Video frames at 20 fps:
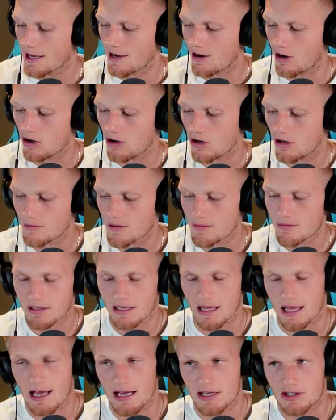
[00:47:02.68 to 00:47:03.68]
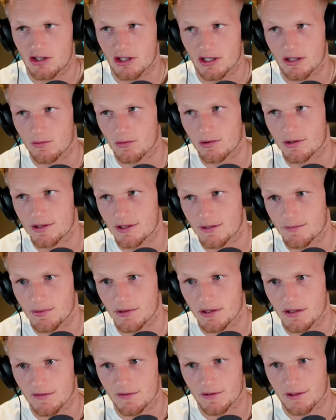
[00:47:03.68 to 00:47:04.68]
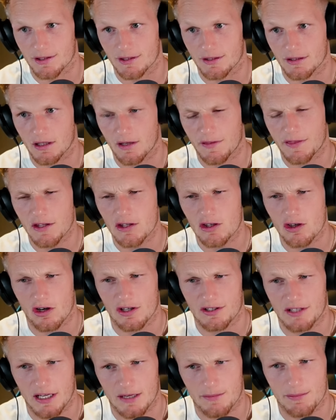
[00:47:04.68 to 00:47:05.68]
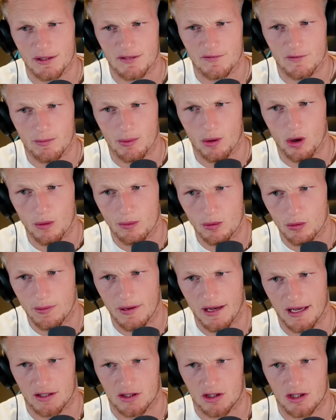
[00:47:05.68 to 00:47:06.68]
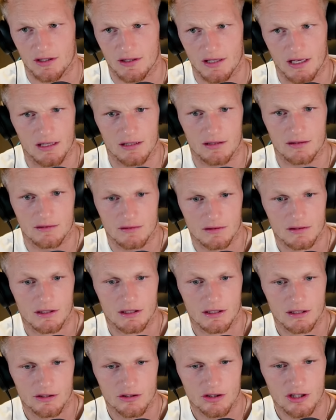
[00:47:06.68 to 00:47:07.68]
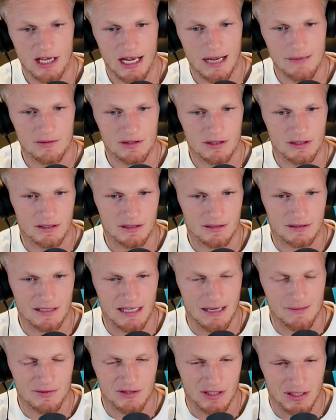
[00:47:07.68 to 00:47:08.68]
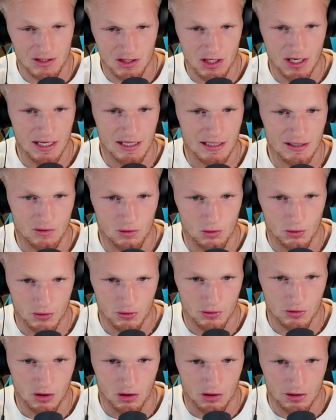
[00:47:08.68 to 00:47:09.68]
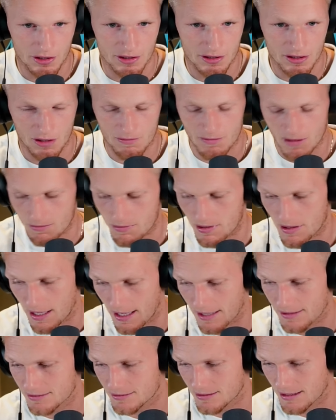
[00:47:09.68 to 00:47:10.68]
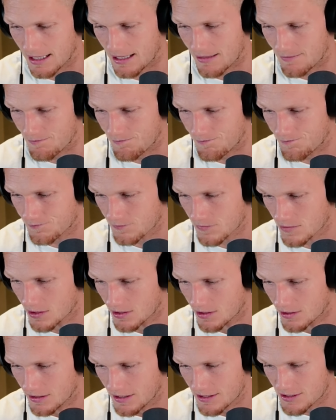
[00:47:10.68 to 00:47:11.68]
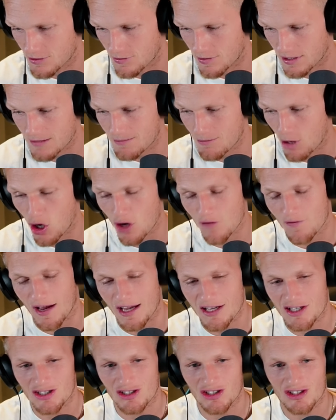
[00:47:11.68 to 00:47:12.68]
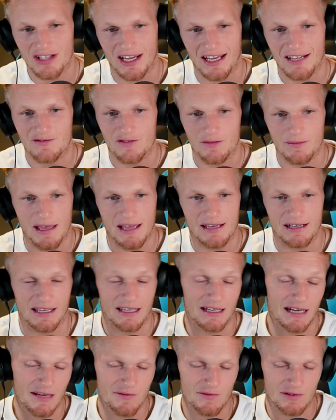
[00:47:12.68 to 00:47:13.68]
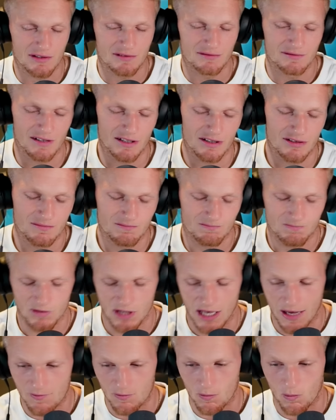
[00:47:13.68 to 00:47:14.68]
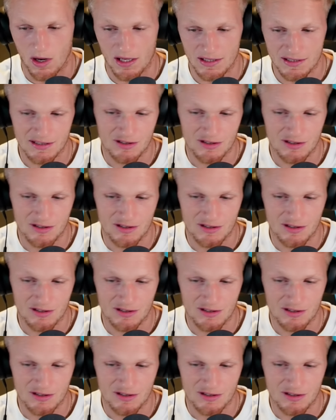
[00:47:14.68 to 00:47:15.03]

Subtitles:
I remember last year was a bit of I think you guys had a bit of a purple patch, and then you came to the MCG and Hawthorn got you. So I remember that. Is there any motivation you take from that, and even that you haven't won since